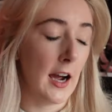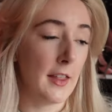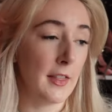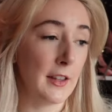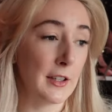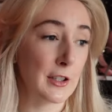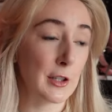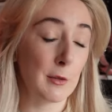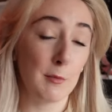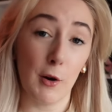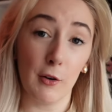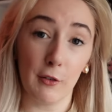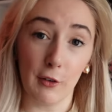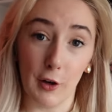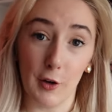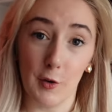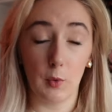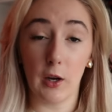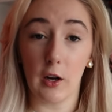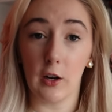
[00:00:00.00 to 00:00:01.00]
And then
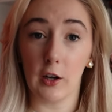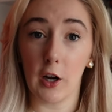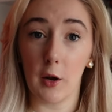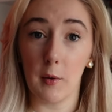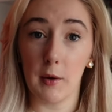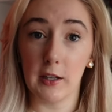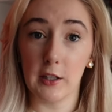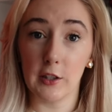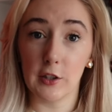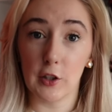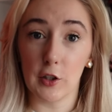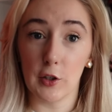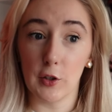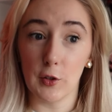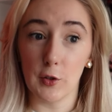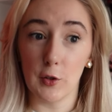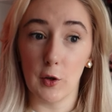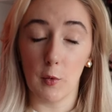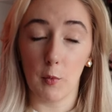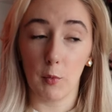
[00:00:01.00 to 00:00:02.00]
tomorrow we are going
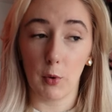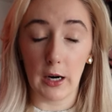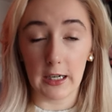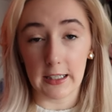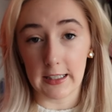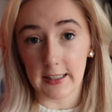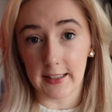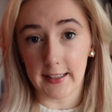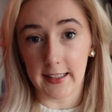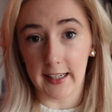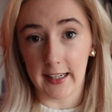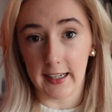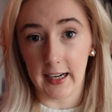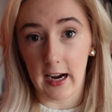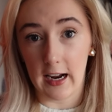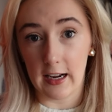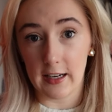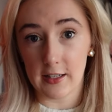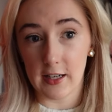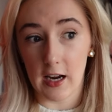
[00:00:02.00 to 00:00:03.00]
to practice skiing
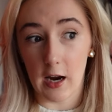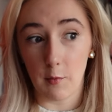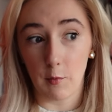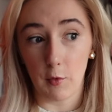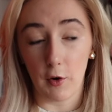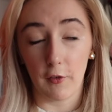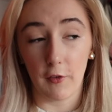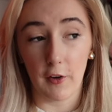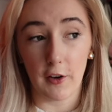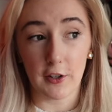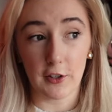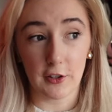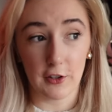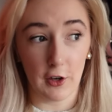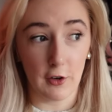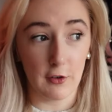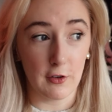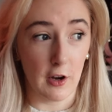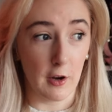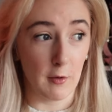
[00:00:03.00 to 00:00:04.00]
at Tamworth
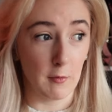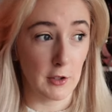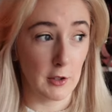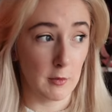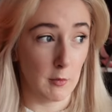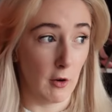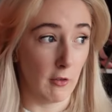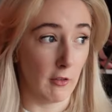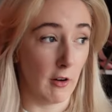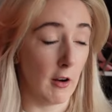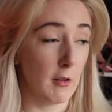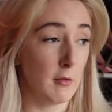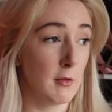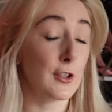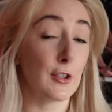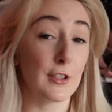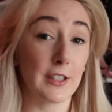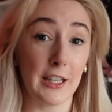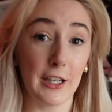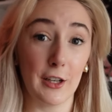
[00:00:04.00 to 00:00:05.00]
Snowdome tomorrow. So
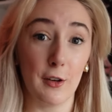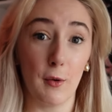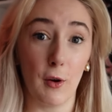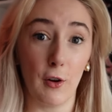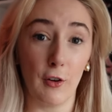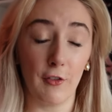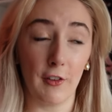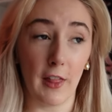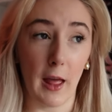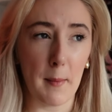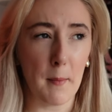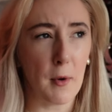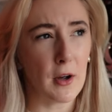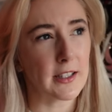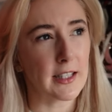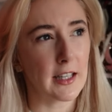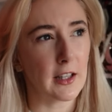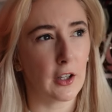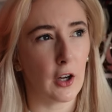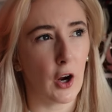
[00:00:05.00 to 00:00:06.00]
I'll take you along for that. I might
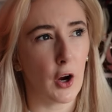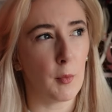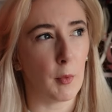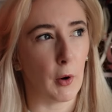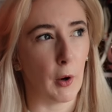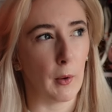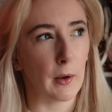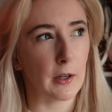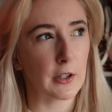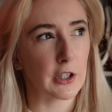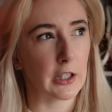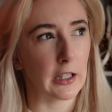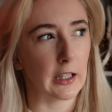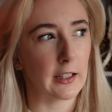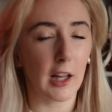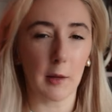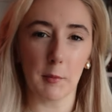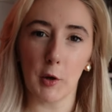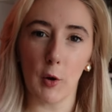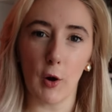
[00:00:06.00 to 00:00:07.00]
take the GoPro actually.
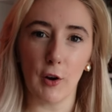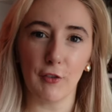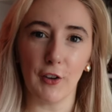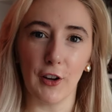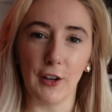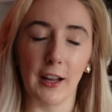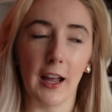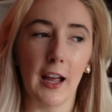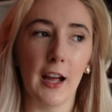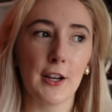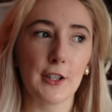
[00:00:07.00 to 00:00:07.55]
That'd be quite fun.